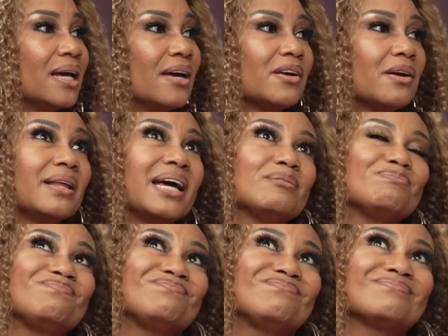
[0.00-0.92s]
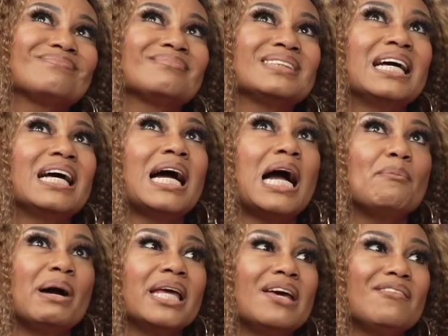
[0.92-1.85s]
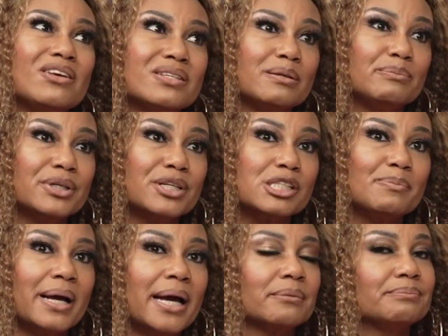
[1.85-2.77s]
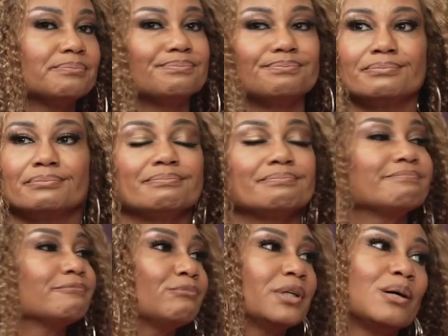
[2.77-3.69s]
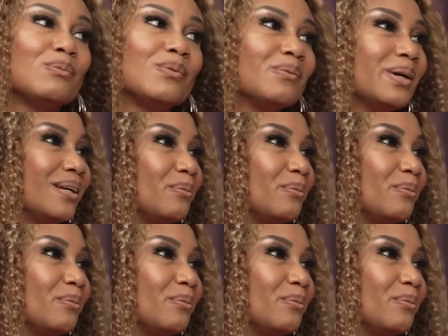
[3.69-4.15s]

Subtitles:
They're like, I might give you some pushback. We don't want,